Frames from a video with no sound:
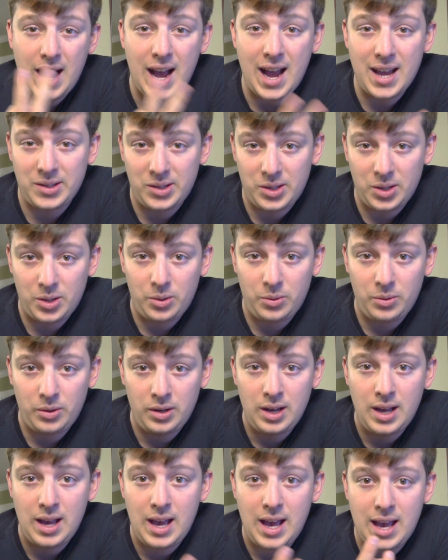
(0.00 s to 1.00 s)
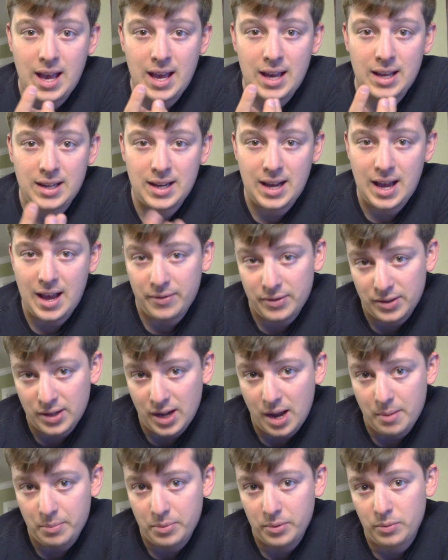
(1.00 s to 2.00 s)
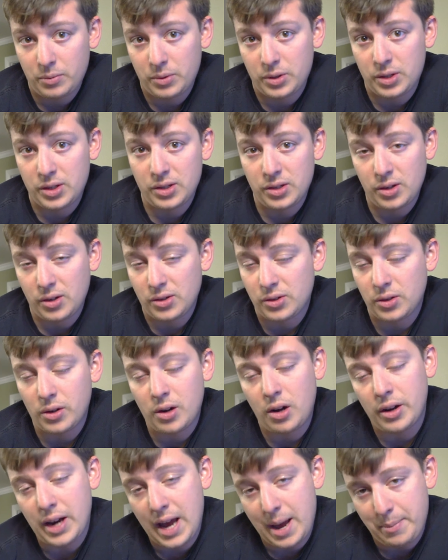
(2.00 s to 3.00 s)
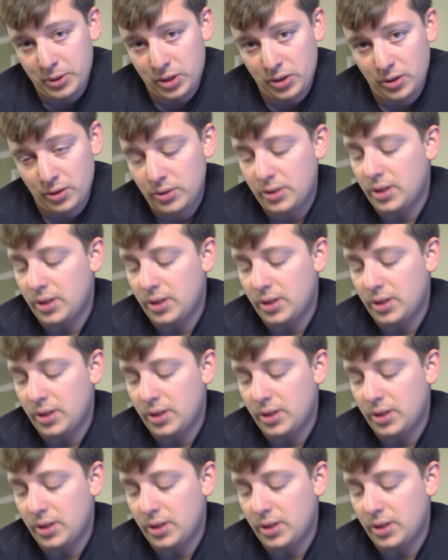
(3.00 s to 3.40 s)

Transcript: ISO, and f-stop, which is also called aperture.